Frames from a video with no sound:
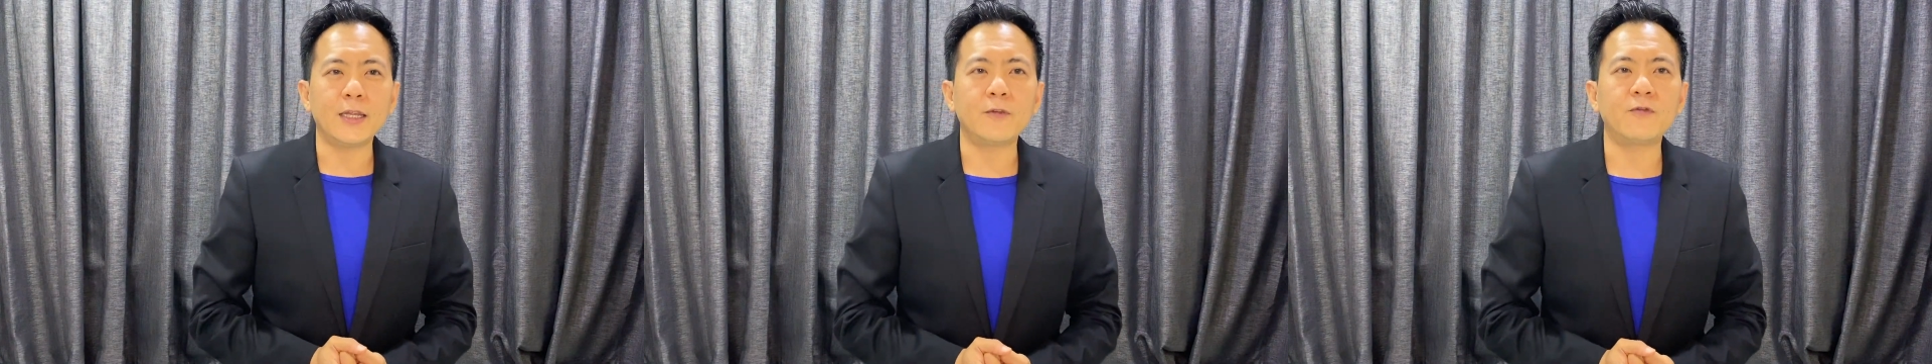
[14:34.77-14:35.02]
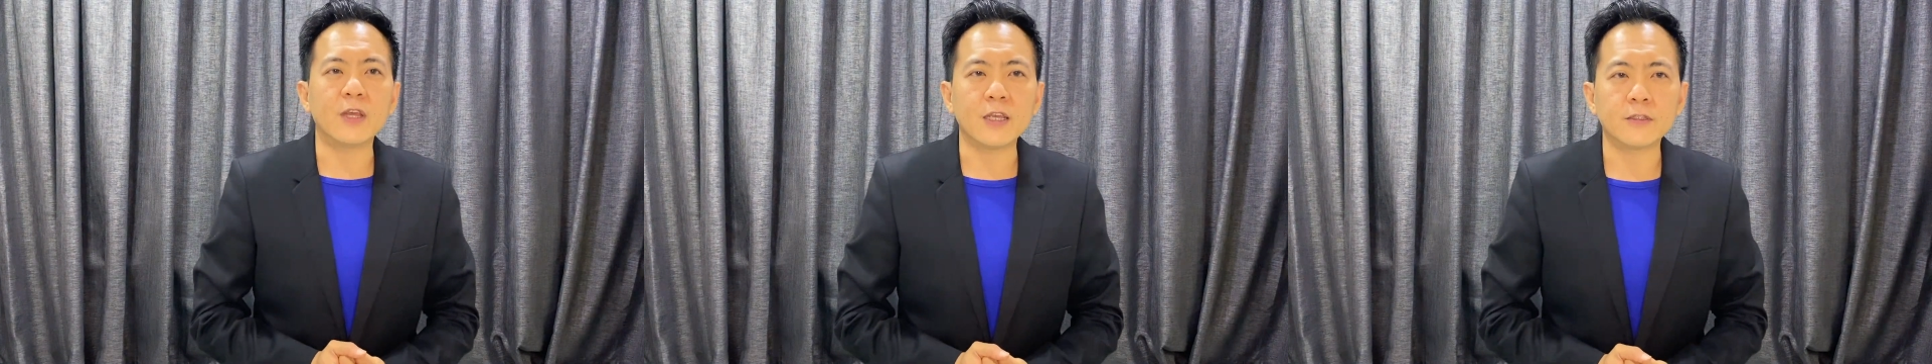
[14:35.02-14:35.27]

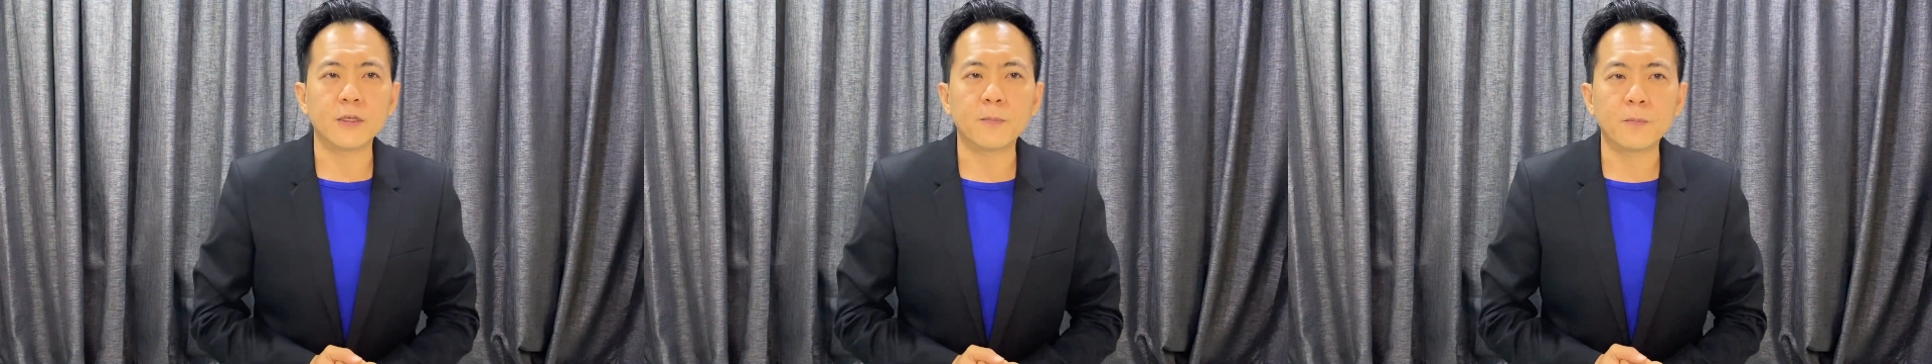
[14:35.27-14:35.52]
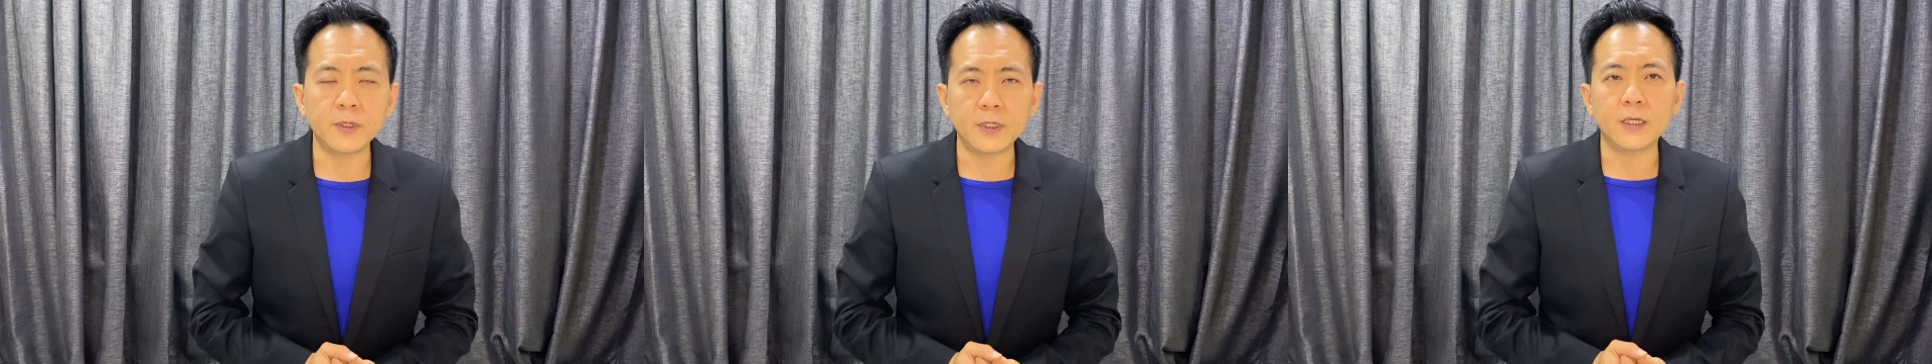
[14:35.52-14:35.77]
if there's a
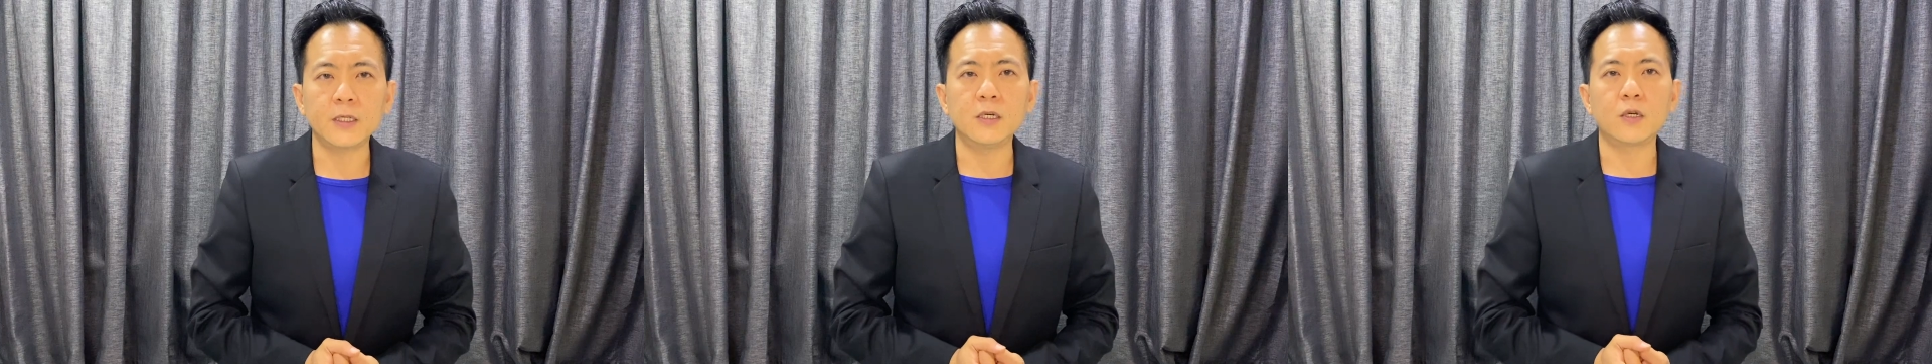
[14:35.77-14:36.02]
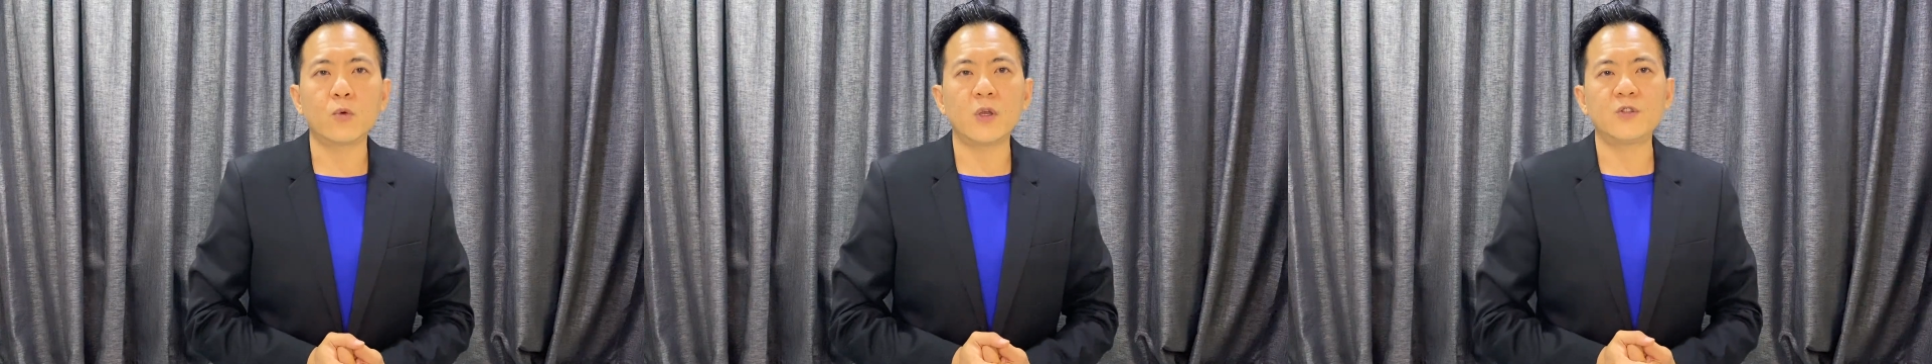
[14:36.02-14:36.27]
particular
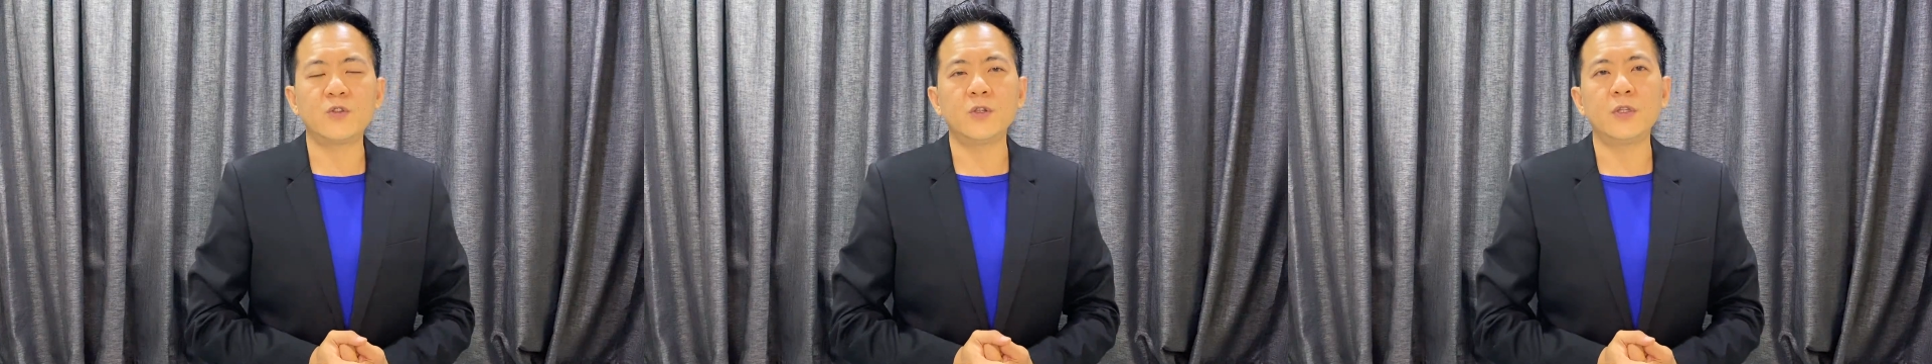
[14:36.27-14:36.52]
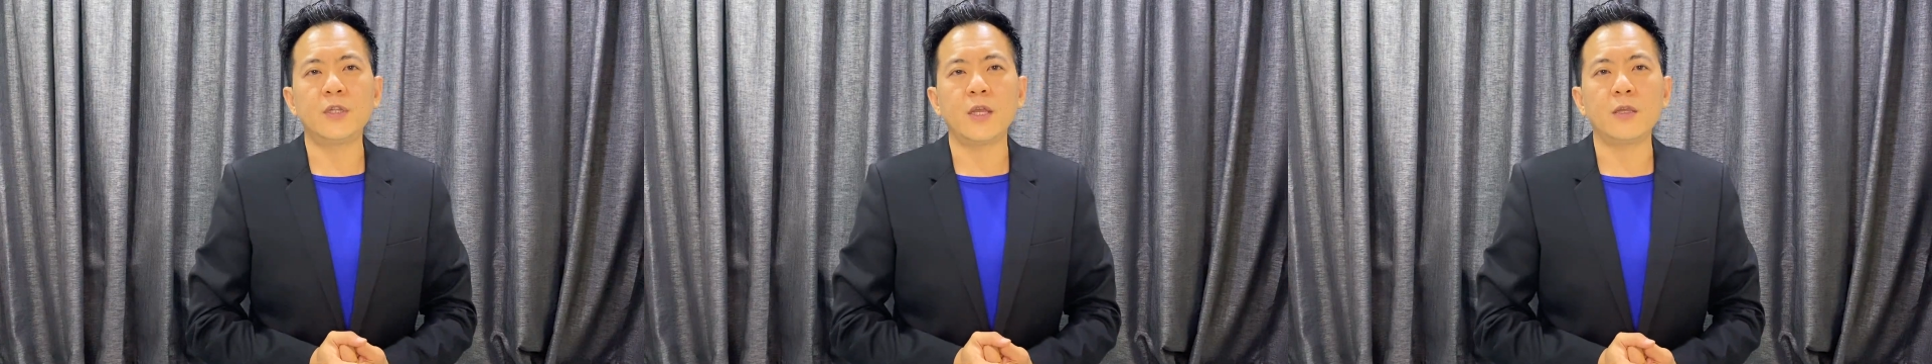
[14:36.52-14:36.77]

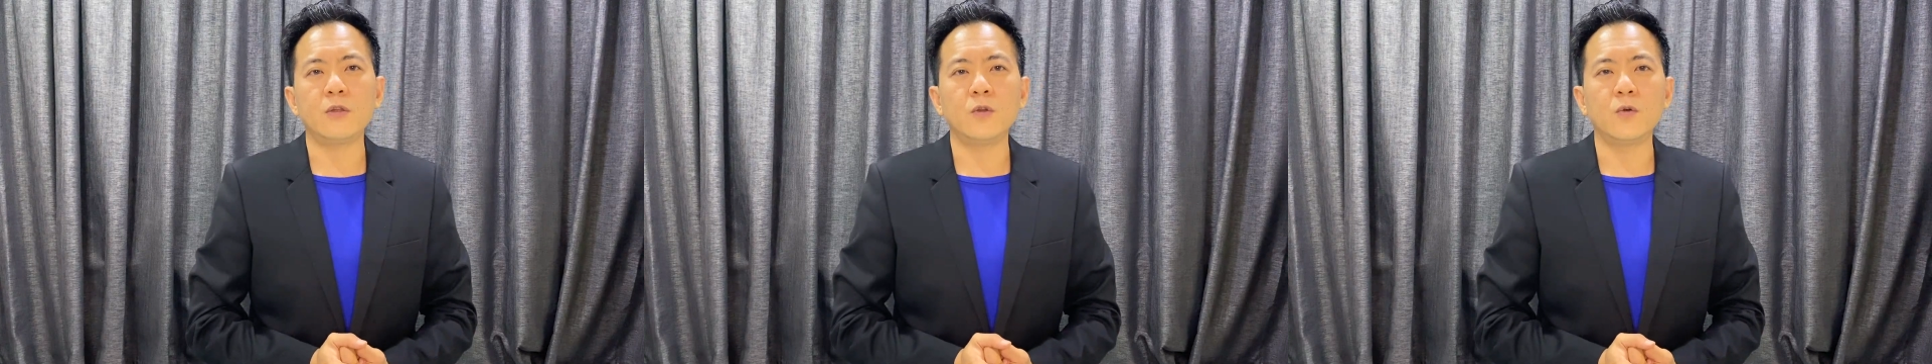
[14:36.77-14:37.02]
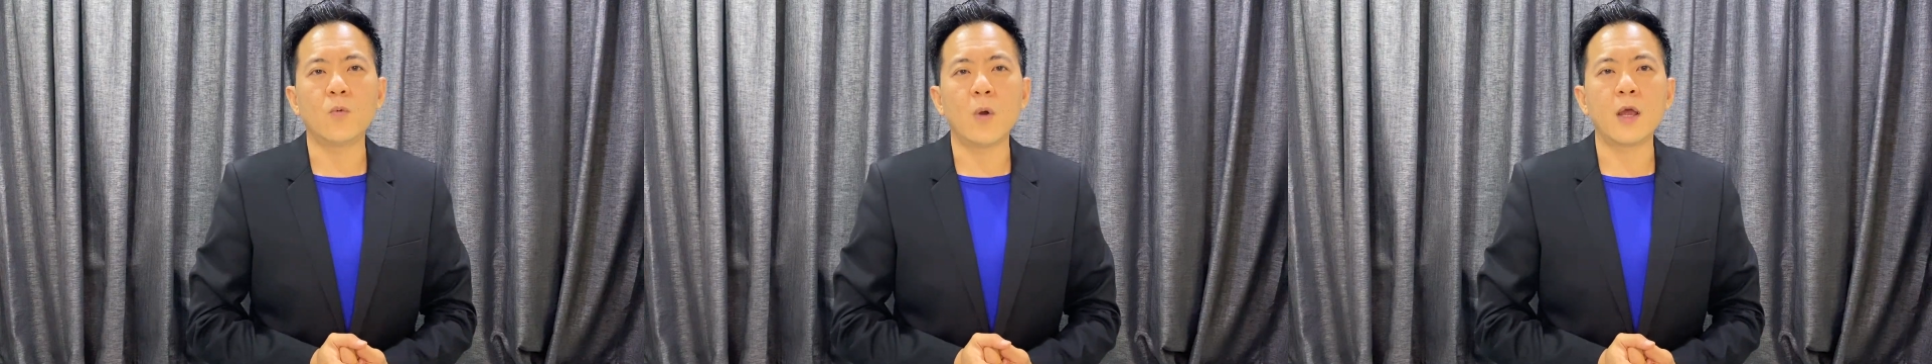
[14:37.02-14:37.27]
question that
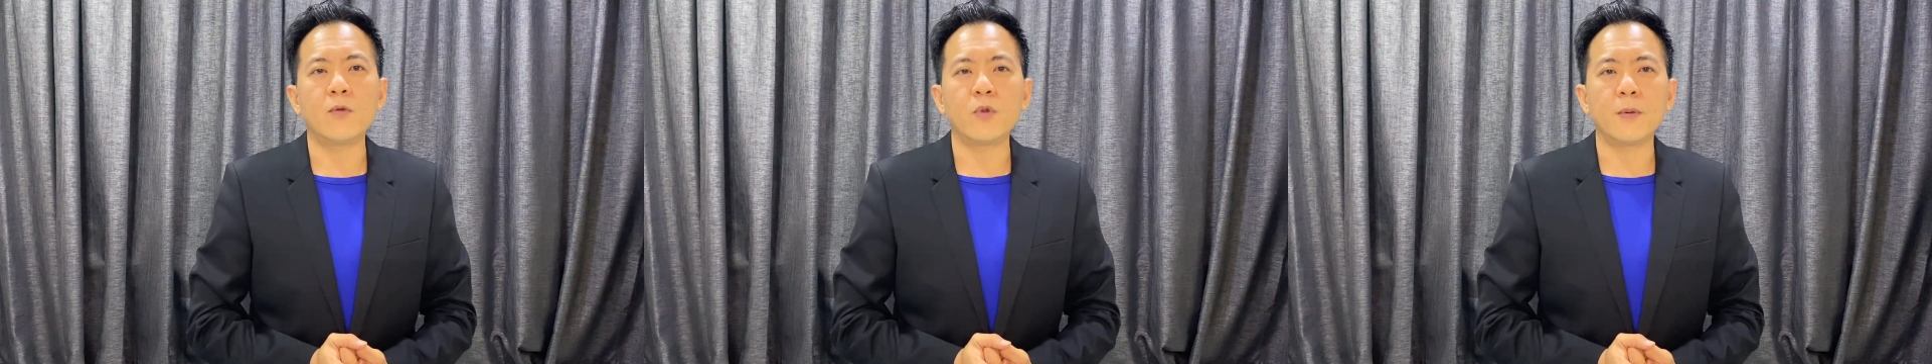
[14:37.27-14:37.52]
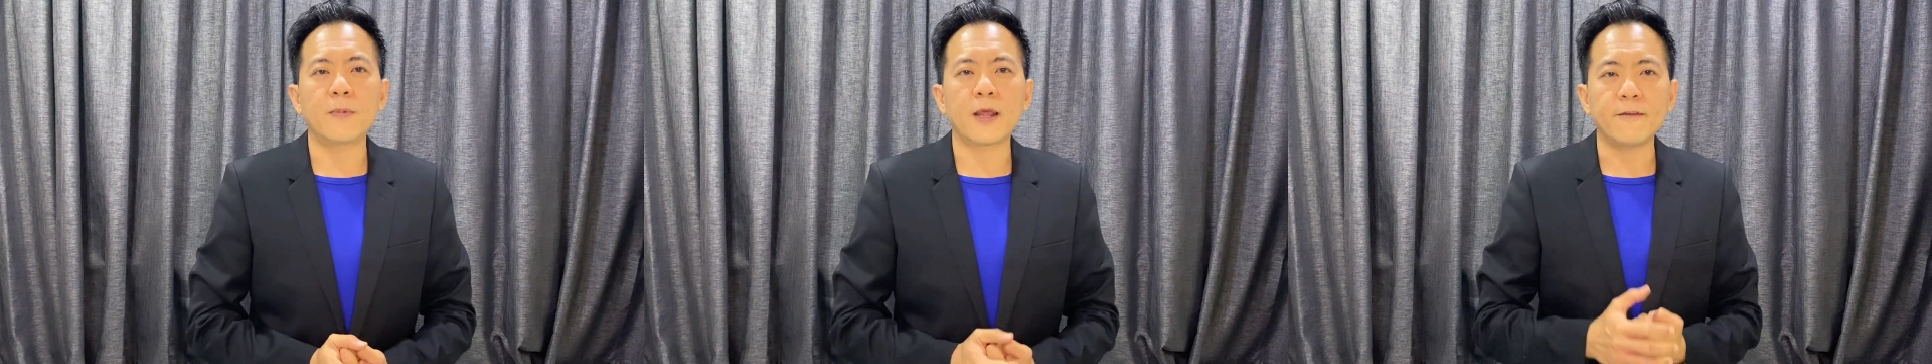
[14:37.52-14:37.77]
you want
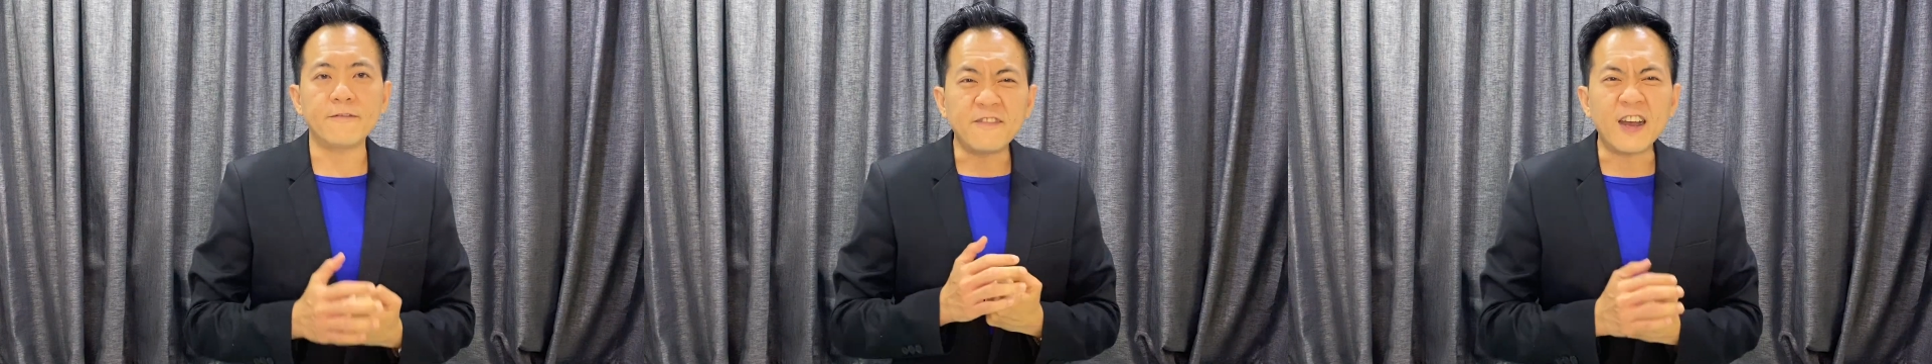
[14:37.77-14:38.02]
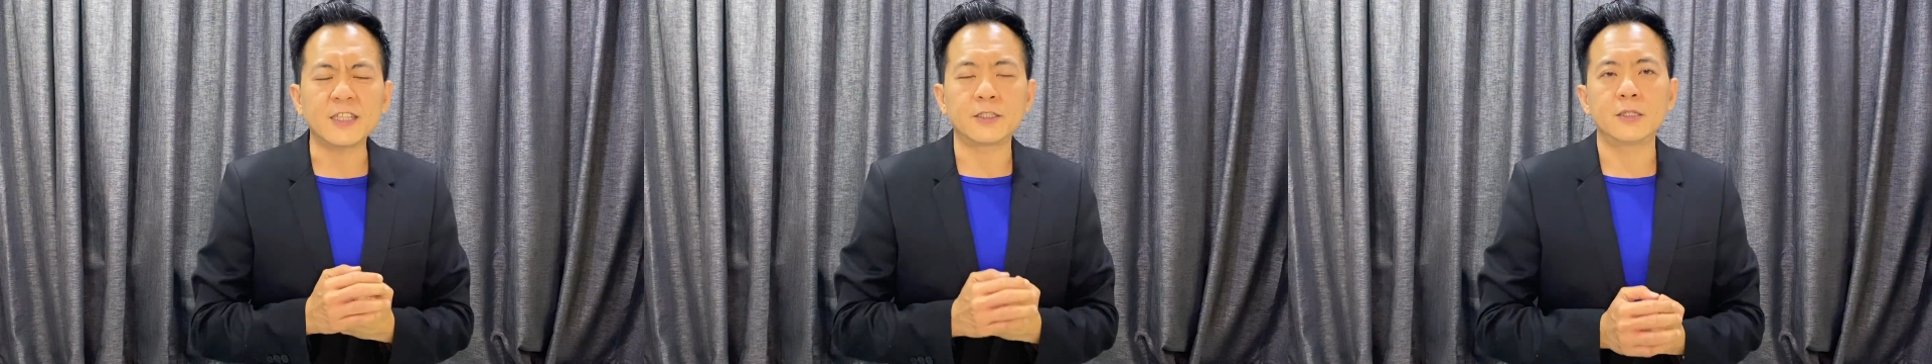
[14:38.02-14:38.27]
replied
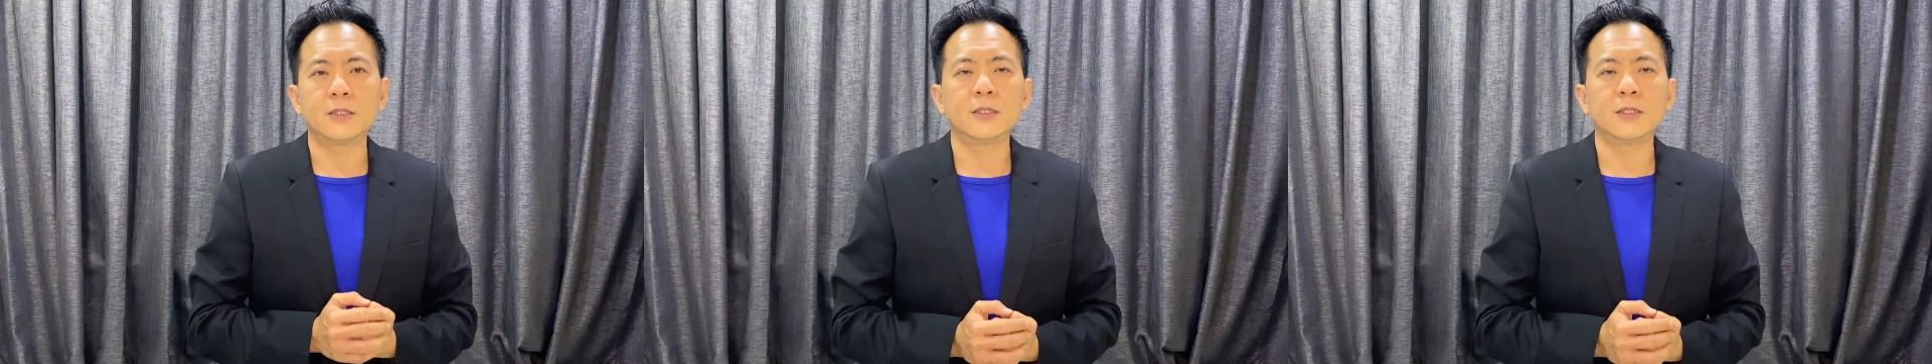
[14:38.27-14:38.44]
fast